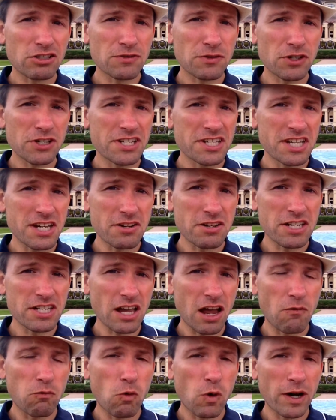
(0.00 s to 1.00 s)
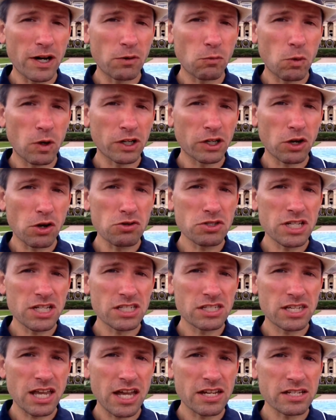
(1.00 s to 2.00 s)
for a series of one-on-one -on -one
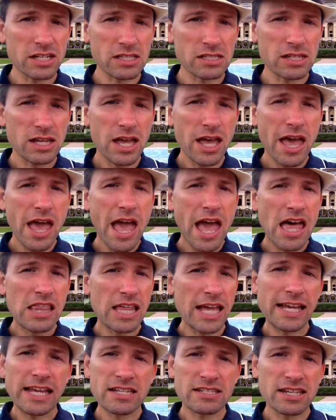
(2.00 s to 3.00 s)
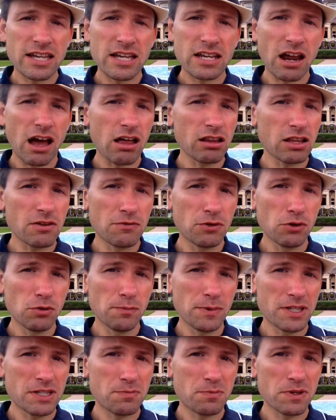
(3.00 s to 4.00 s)
coaching sessions, and like I said, all of whom,
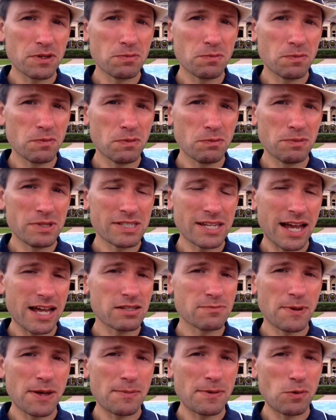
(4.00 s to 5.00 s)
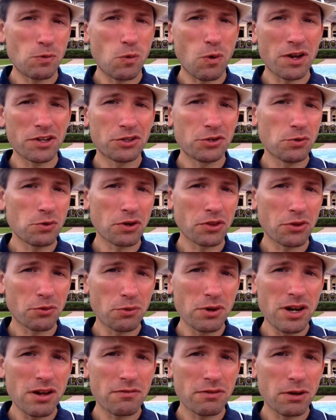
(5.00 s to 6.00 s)
be be besides maybe one, two, or
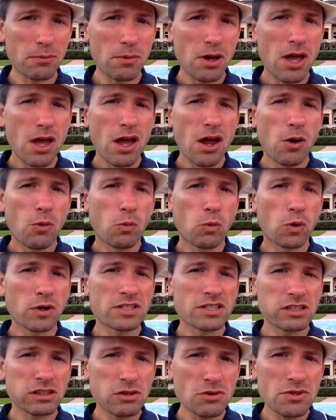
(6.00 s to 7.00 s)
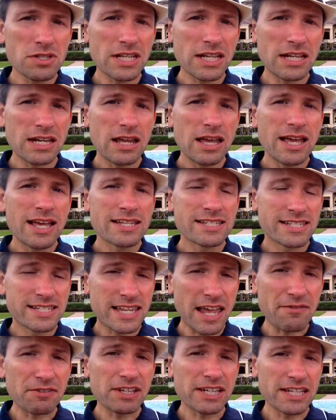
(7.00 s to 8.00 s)
three of them, was losing
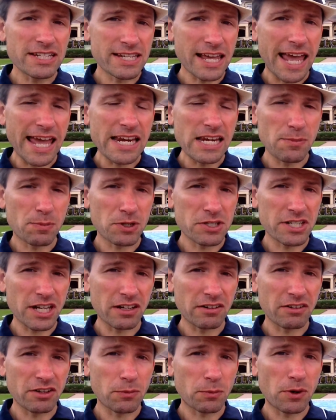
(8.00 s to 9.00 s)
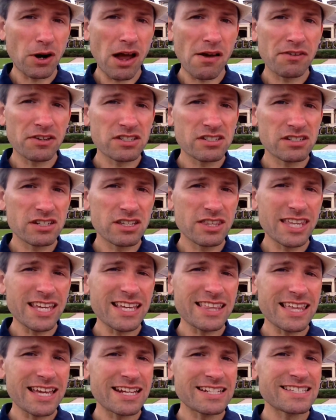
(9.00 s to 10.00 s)
70 to 80% of their profits. Do you
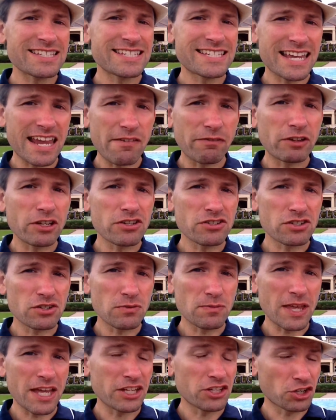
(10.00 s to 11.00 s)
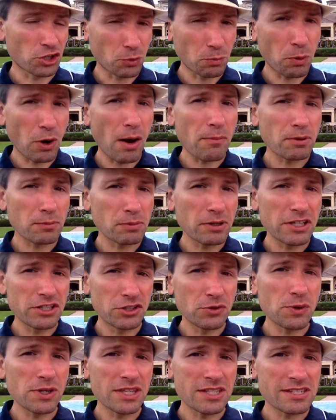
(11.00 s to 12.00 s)
think that it's safe to assume that you're probably
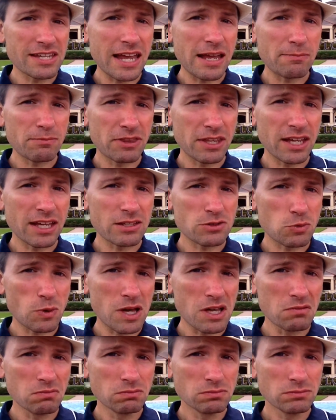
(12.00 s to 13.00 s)
doing the same thing as well?